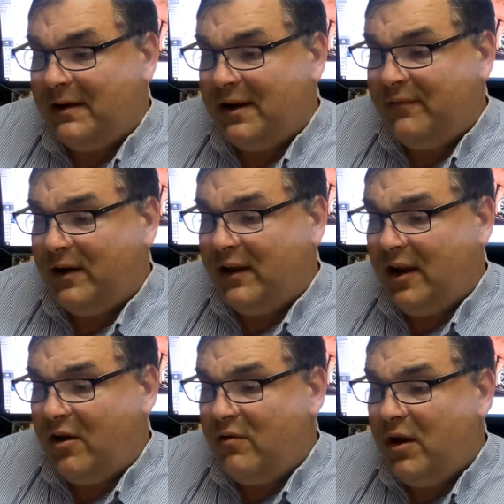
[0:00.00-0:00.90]
I'd definitely
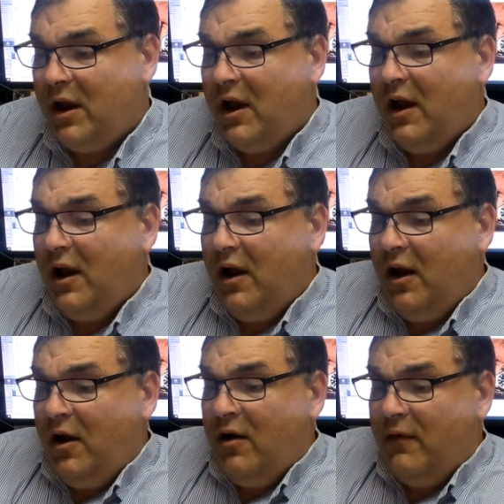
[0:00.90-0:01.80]
go
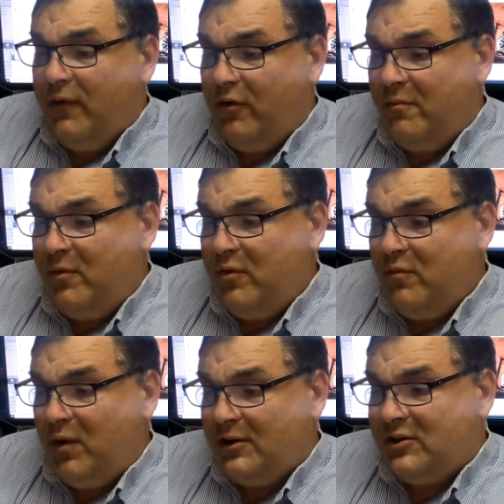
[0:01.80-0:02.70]
for a
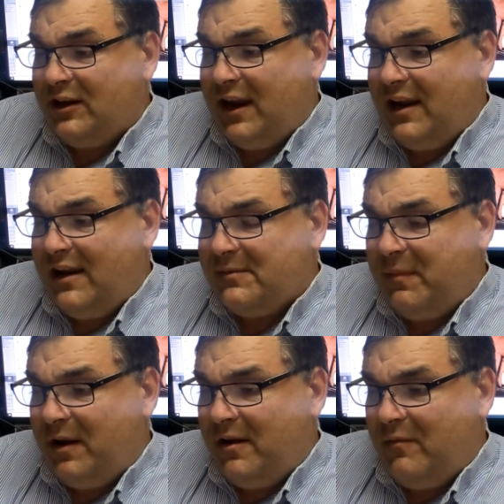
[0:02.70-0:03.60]
moon watch again as
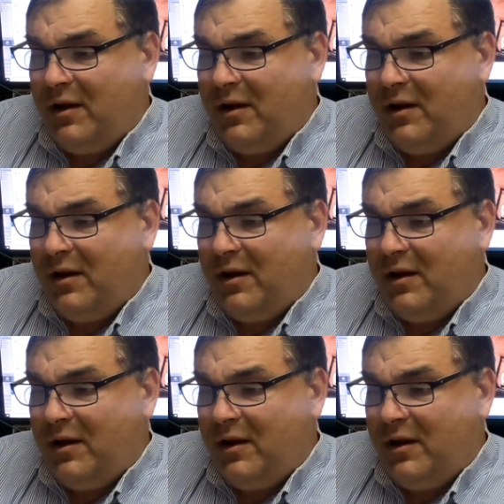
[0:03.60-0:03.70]
my,